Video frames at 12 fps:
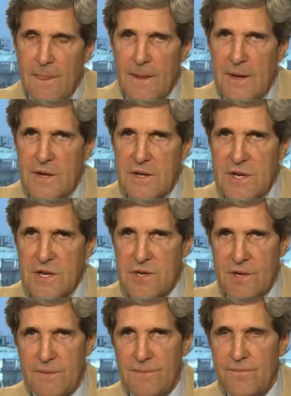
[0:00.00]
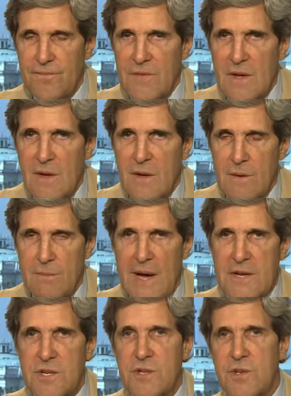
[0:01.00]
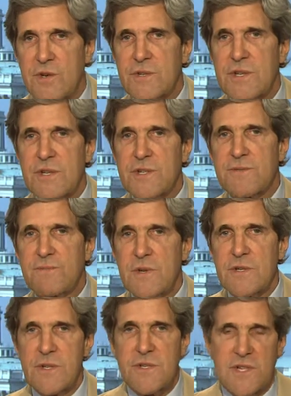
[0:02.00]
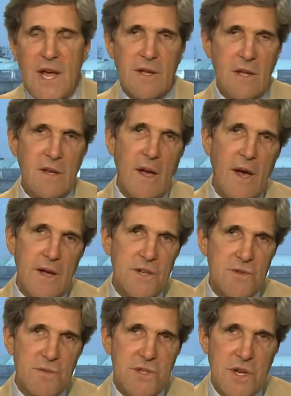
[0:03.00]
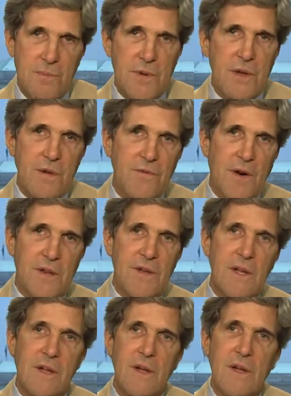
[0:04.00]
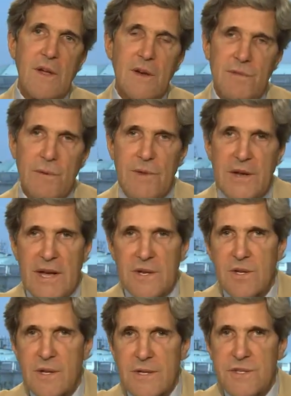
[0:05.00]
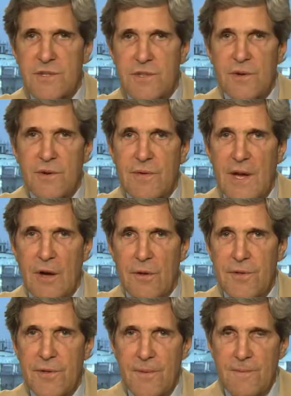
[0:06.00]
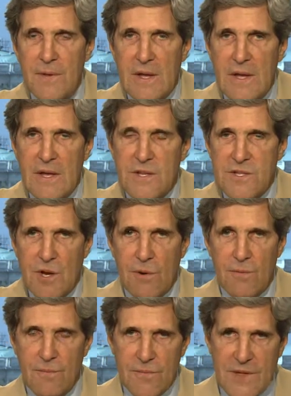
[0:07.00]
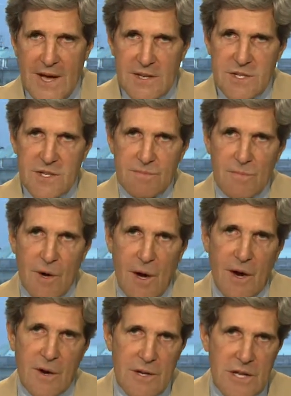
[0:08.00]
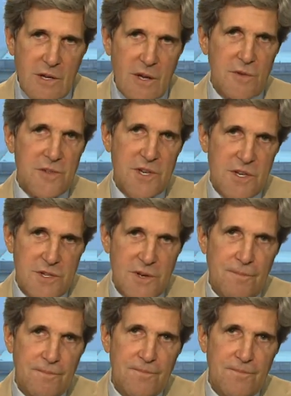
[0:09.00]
In addition, Massachusetts is the second highest recipient of funding from the National Institute of Health. So that's our ecosystem.